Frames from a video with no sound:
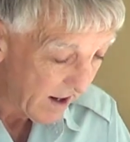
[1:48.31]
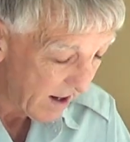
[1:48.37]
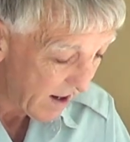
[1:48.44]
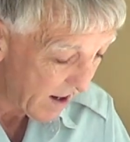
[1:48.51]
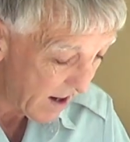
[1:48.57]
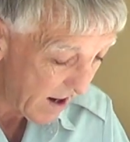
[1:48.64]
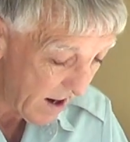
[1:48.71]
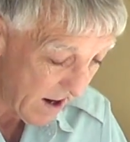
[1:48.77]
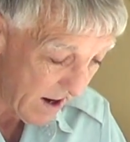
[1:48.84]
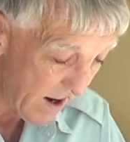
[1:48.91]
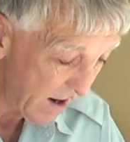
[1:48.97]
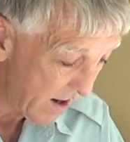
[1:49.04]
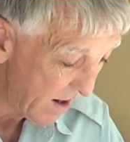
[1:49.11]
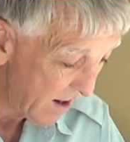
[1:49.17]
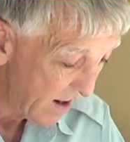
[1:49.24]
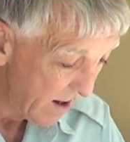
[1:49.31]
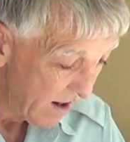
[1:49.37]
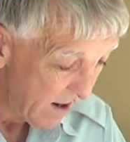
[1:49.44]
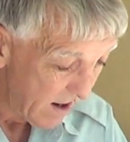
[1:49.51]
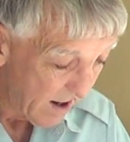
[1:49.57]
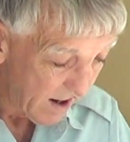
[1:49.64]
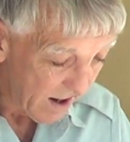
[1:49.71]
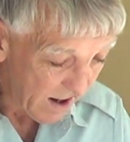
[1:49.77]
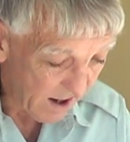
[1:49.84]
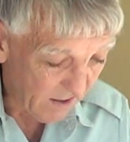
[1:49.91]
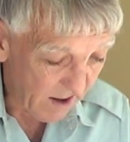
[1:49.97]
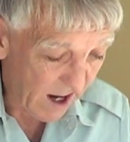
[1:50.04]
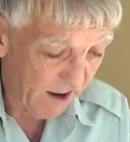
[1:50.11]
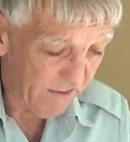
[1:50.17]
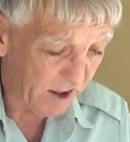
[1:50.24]
And
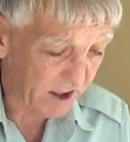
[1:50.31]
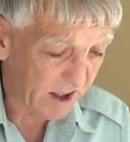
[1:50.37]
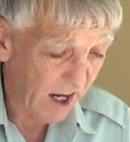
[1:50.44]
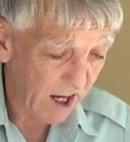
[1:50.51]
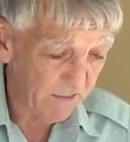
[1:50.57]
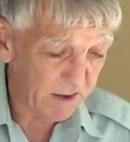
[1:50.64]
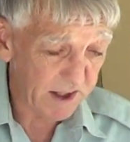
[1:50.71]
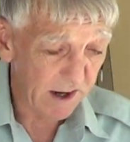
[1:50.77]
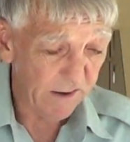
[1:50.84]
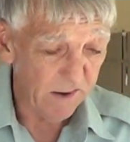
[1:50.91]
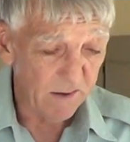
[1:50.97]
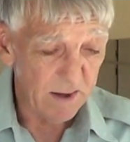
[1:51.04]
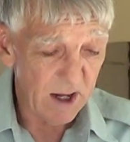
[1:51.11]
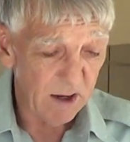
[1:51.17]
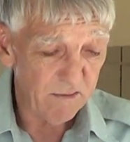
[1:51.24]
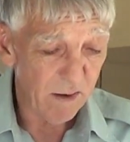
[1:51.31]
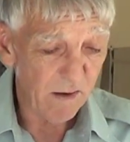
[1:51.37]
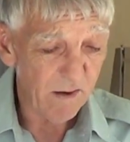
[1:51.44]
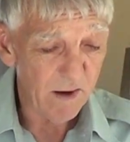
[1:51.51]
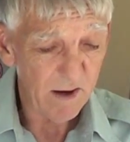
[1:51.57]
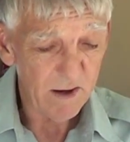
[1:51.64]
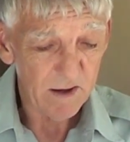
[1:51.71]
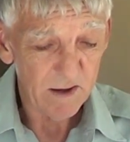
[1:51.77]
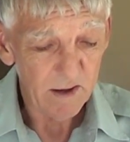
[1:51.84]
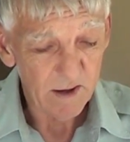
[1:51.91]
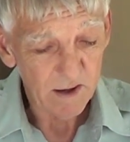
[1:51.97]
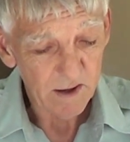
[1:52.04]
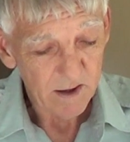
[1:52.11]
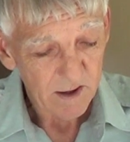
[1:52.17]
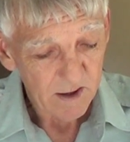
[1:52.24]
we have the same serial number
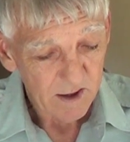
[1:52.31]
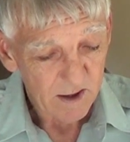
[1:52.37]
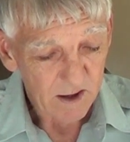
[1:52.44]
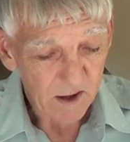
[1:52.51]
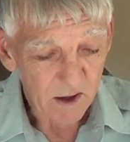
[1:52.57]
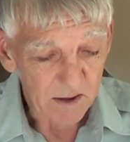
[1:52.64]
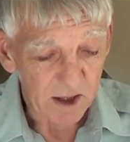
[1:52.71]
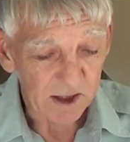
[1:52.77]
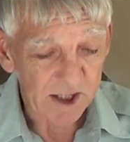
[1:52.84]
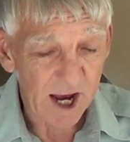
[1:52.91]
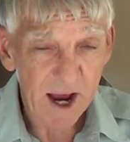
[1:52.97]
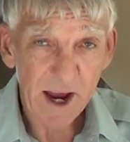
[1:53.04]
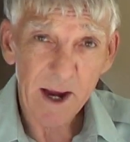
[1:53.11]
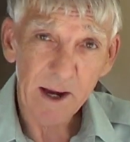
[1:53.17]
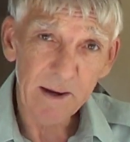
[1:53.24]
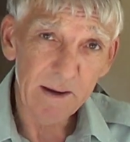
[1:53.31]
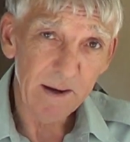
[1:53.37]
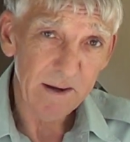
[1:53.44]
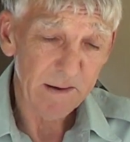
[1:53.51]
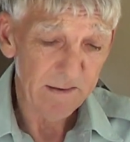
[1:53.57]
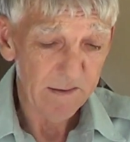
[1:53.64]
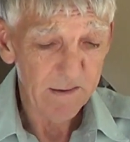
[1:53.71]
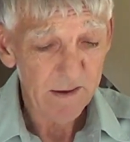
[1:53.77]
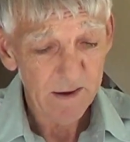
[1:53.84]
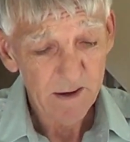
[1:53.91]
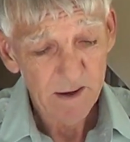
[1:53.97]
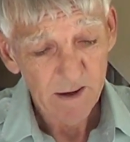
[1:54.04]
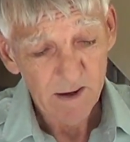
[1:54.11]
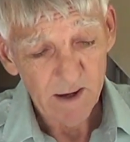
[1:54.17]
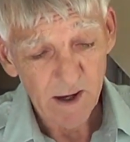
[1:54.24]
on the tag
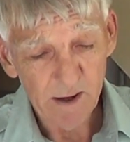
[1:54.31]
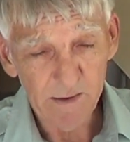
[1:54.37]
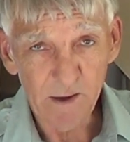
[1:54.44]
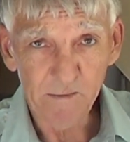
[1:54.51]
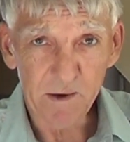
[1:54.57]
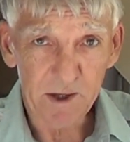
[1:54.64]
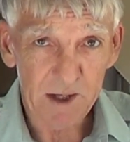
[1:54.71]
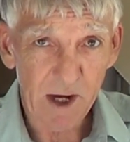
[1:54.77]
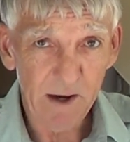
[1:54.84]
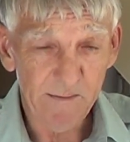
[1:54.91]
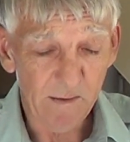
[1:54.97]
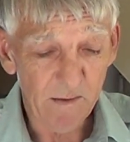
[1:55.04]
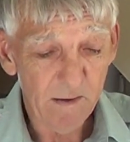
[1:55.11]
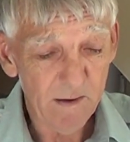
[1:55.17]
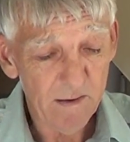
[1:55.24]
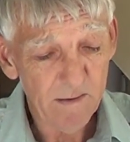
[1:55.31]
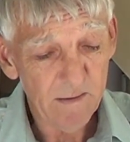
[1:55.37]
of the receiver.